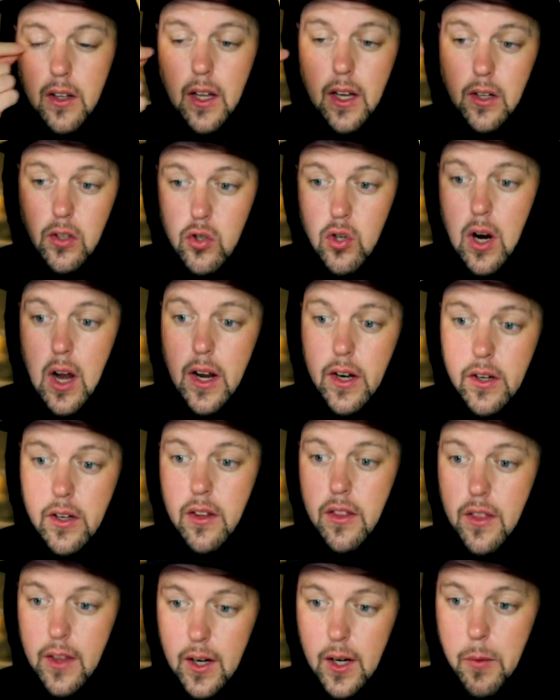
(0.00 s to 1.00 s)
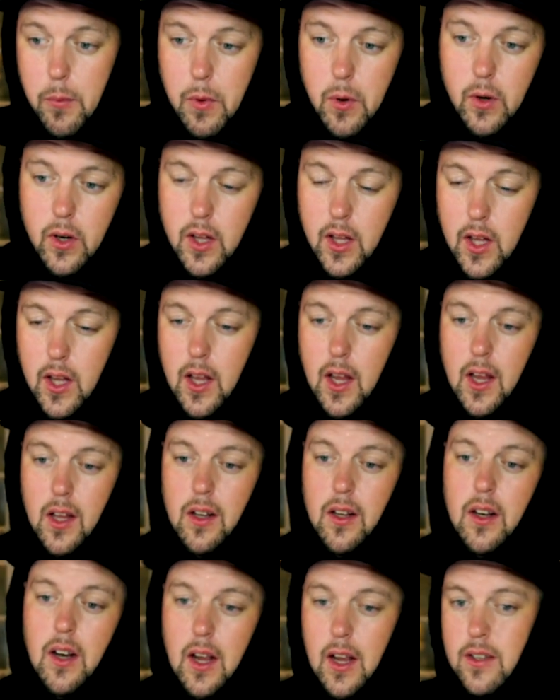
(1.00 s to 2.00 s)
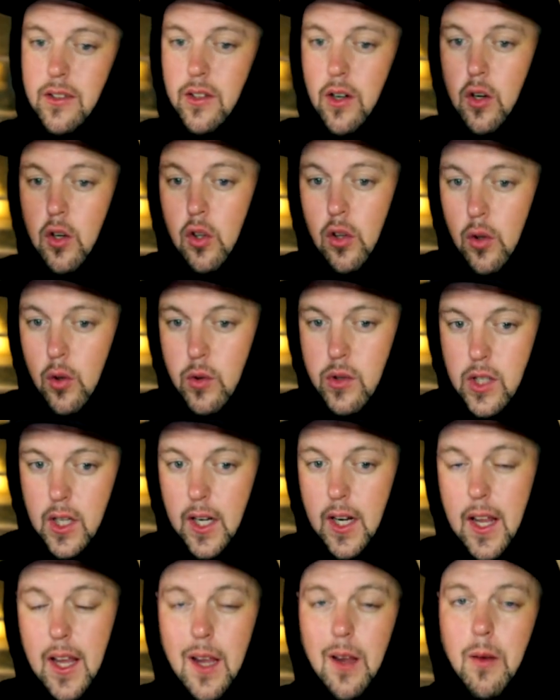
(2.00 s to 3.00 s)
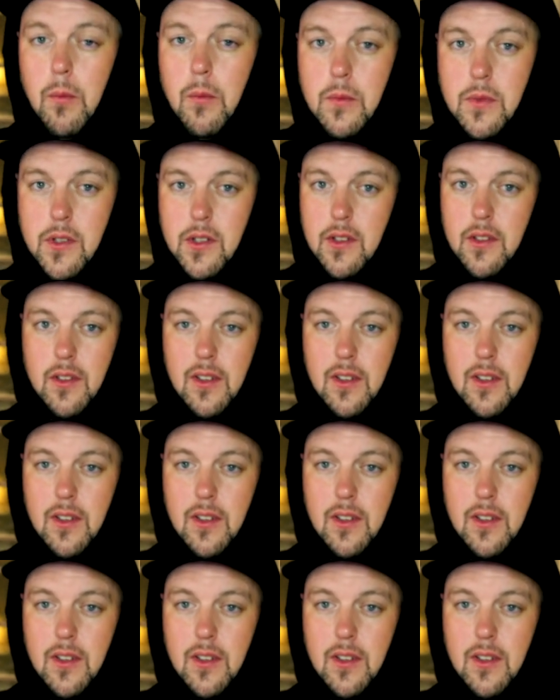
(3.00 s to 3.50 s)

like tried to think about it and I start losing names.